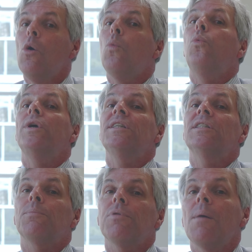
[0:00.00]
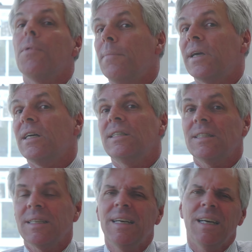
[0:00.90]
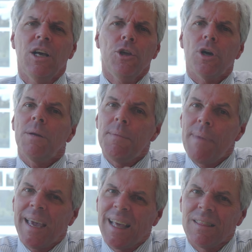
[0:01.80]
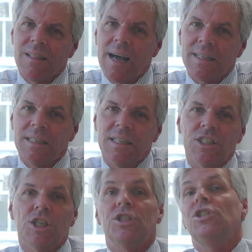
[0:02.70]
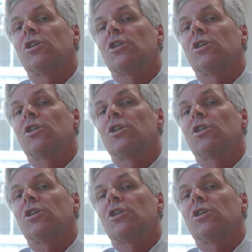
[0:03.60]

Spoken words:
Which is a problem because you're going to be making lots of decisions.